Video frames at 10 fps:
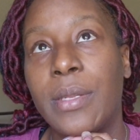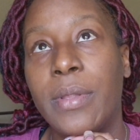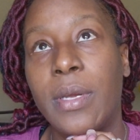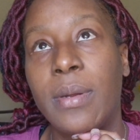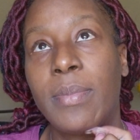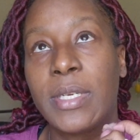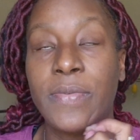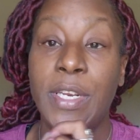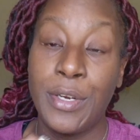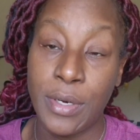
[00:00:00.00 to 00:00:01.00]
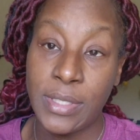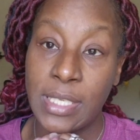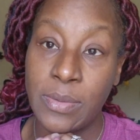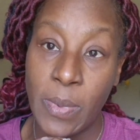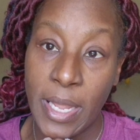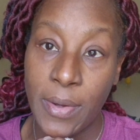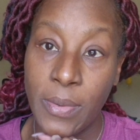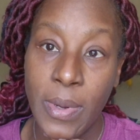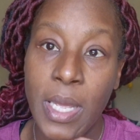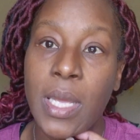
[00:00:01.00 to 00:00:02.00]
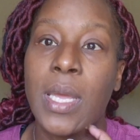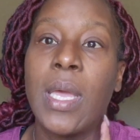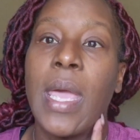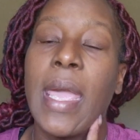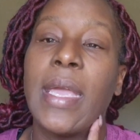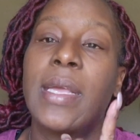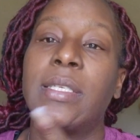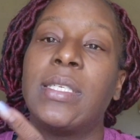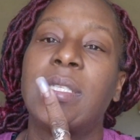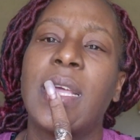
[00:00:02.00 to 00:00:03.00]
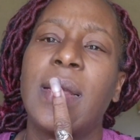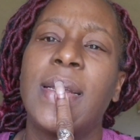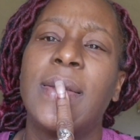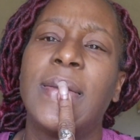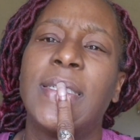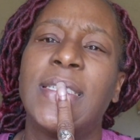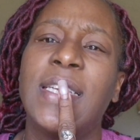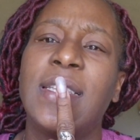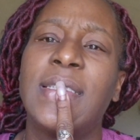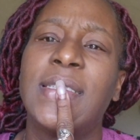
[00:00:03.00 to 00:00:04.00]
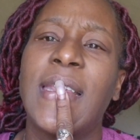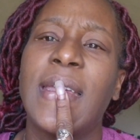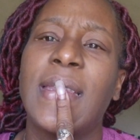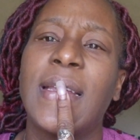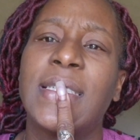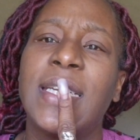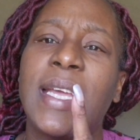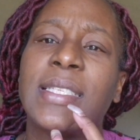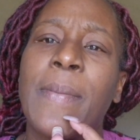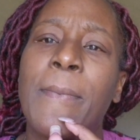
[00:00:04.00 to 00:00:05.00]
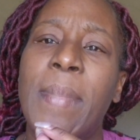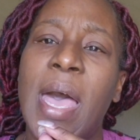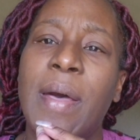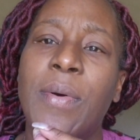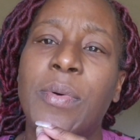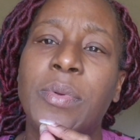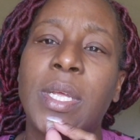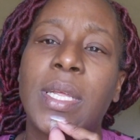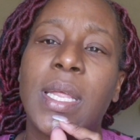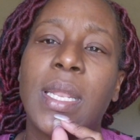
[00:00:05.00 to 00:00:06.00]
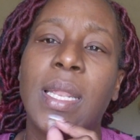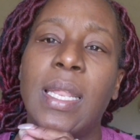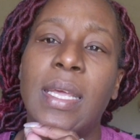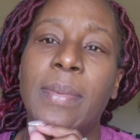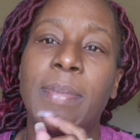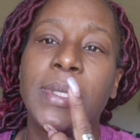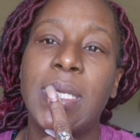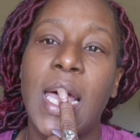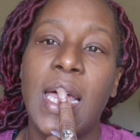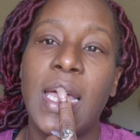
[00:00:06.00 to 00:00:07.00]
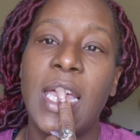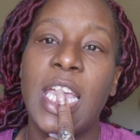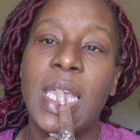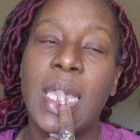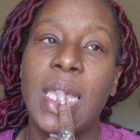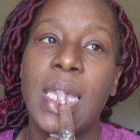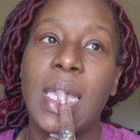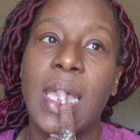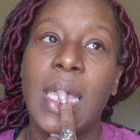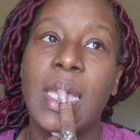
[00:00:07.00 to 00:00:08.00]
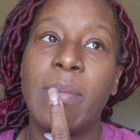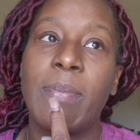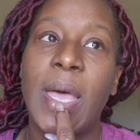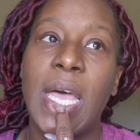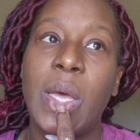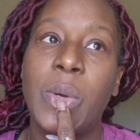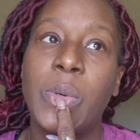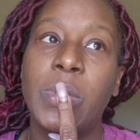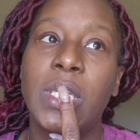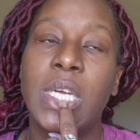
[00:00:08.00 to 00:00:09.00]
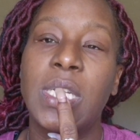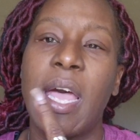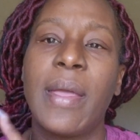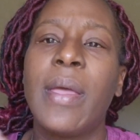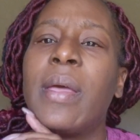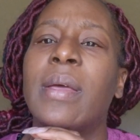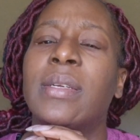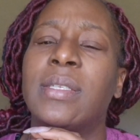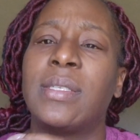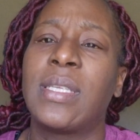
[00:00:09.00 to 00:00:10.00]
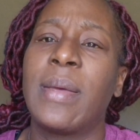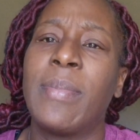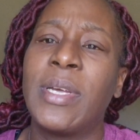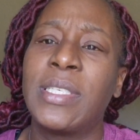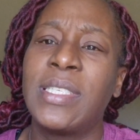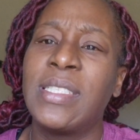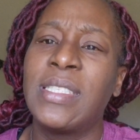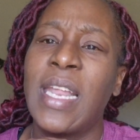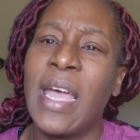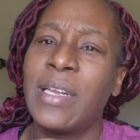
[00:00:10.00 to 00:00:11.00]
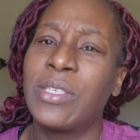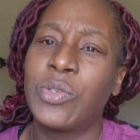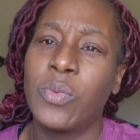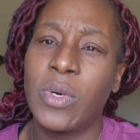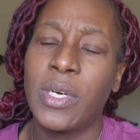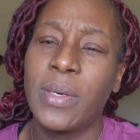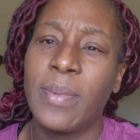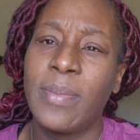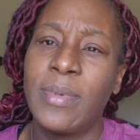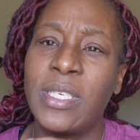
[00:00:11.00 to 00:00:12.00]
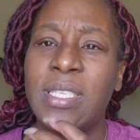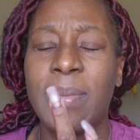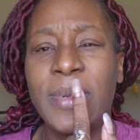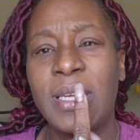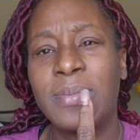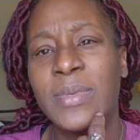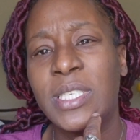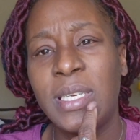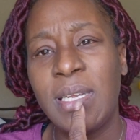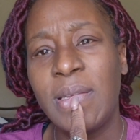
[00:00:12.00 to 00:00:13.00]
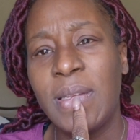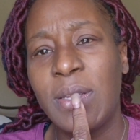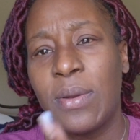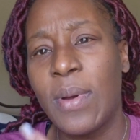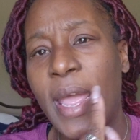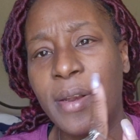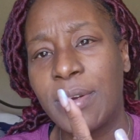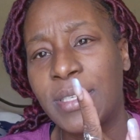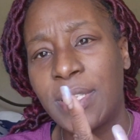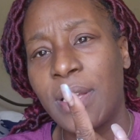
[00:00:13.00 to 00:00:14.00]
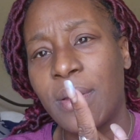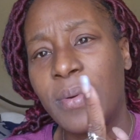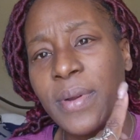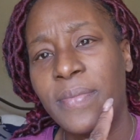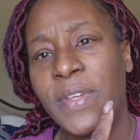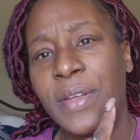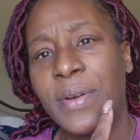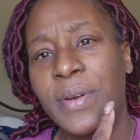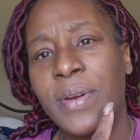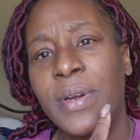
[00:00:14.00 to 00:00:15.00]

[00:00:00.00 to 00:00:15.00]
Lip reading: breastfeeding nurse as well, and she said she's thinking that she has a mild lip tie and mild tongue tie. She said, but she's not sure. She said because when she, had her suck on her finger